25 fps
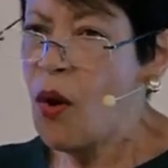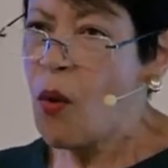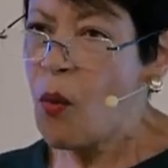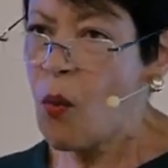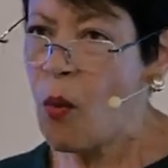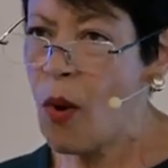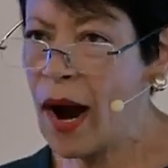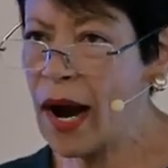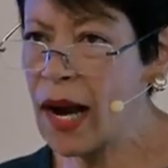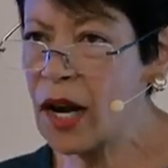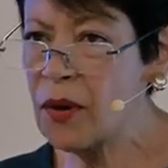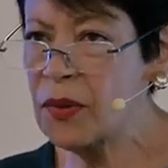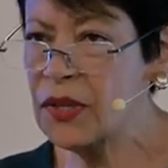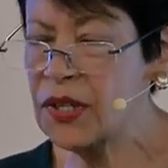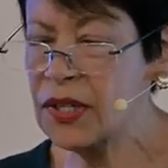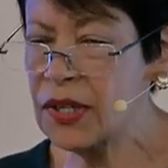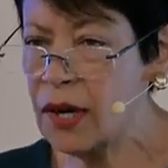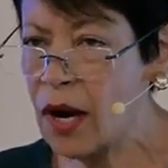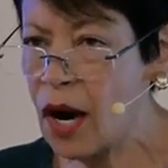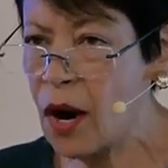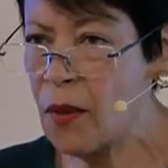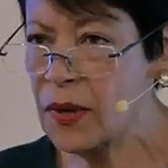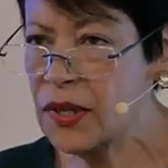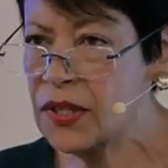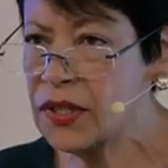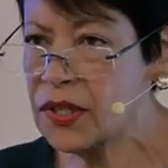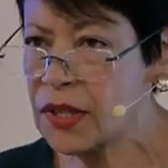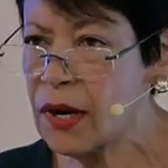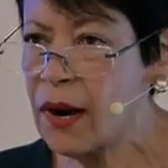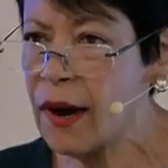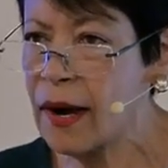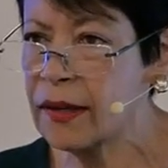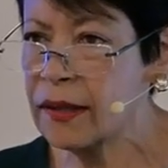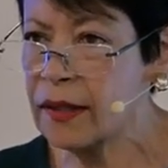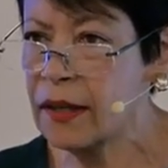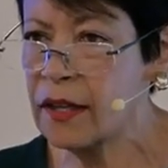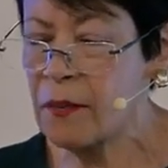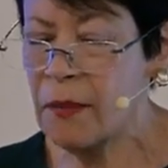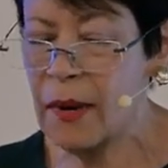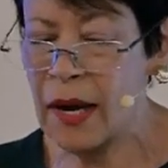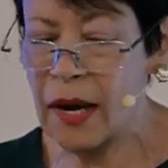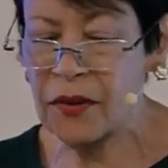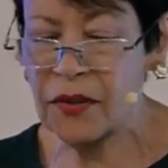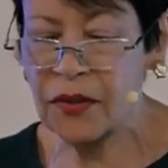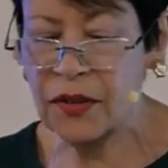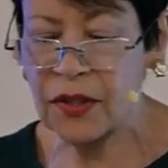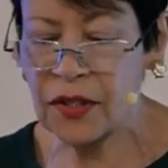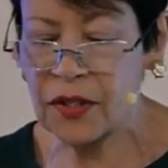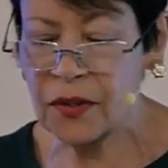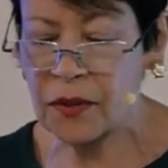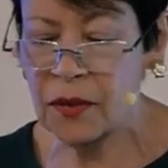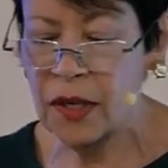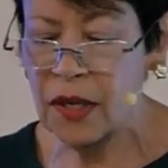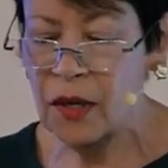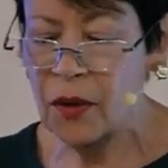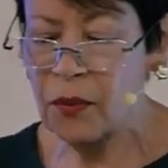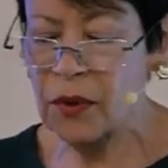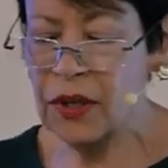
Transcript: why was he always talking about this?